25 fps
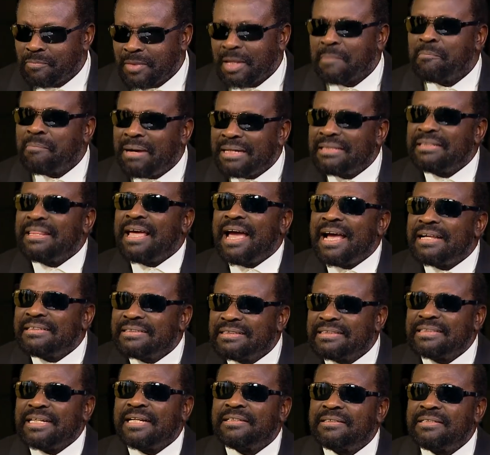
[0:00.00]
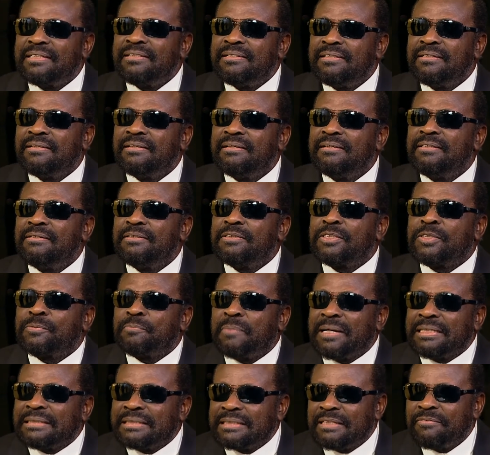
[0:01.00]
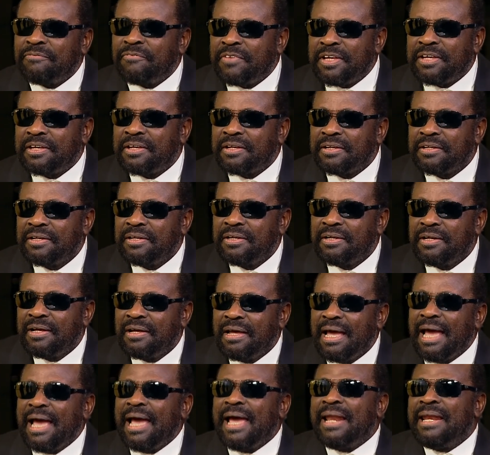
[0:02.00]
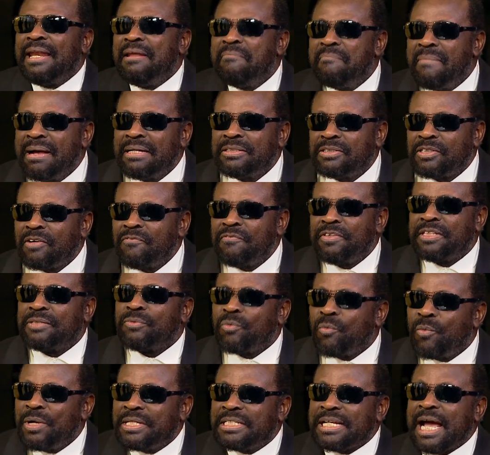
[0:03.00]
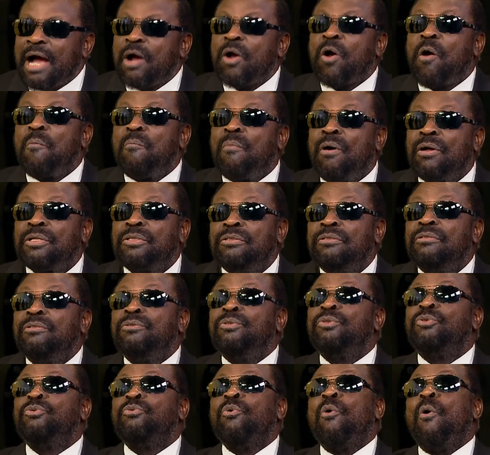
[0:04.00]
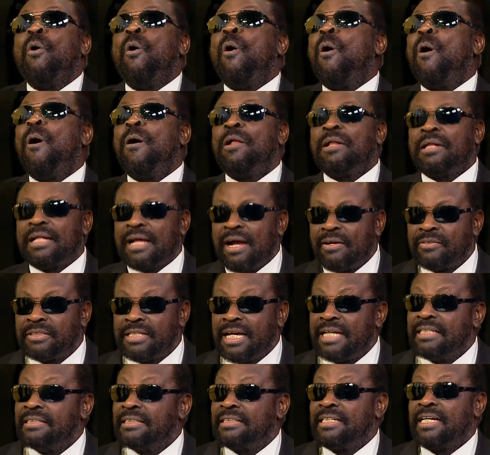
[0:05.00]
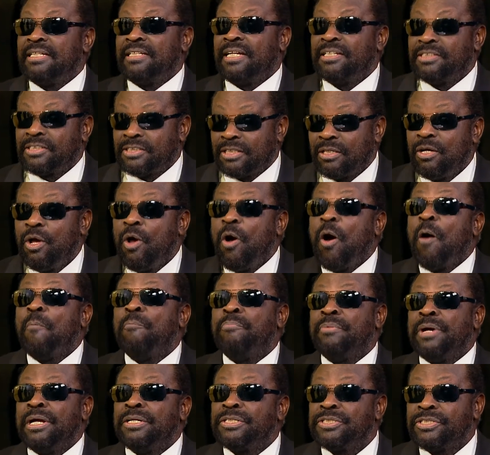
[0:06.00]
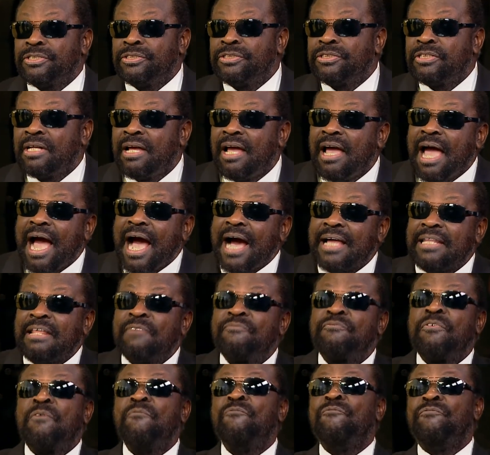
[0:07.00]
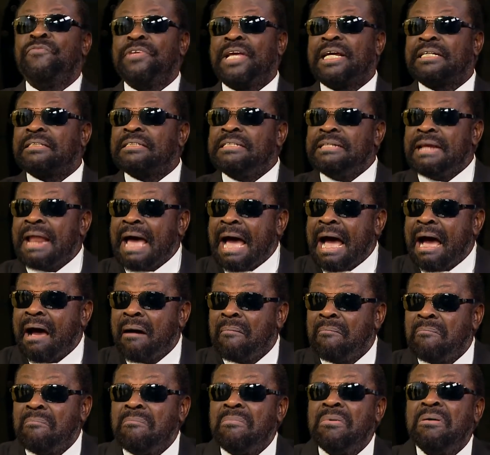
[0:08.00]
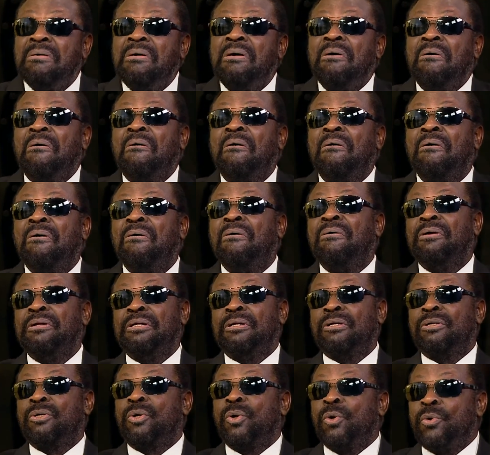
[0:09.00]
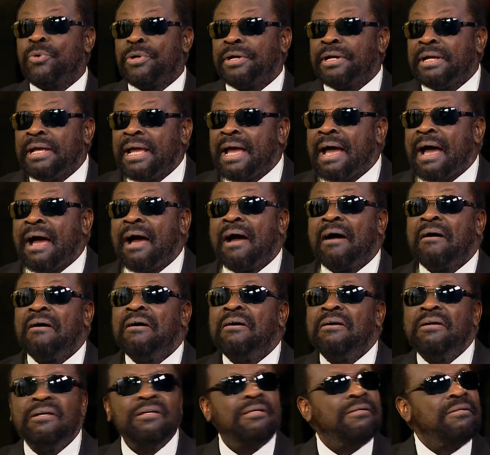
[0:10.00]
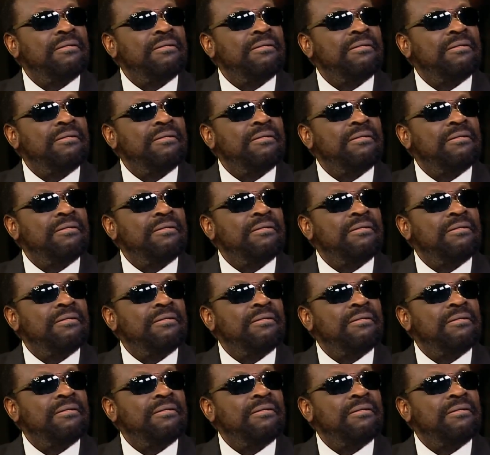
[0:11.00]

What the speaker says: But there are certain specific elements of it which are common to all counterinsurgency operations, either from Vietnam or Korea, You